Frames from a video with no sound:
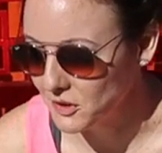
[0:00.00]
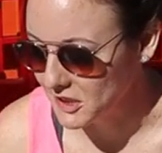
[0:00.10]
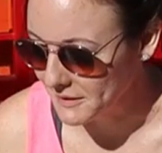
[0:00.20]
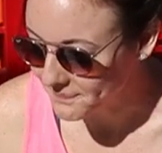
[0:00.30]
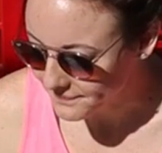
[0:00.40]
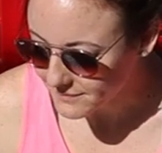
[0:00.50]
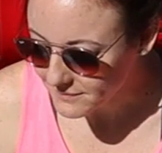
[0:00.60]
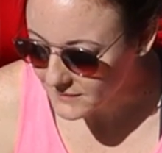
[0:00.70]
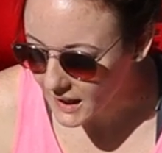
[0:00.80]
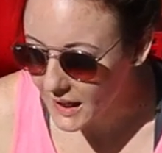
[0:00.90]
of motion,
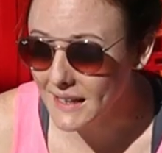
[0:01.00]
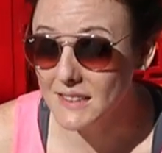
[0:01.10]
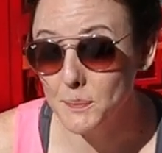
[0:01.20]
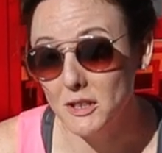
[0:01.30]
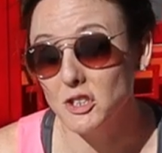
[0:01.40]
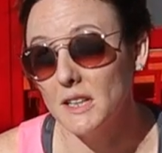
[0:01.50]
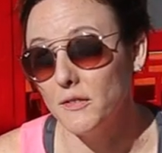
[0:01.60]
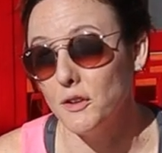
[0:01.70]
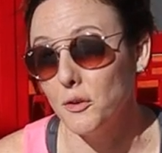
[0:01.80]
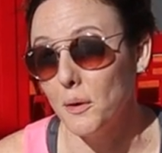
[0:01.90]
and especially if you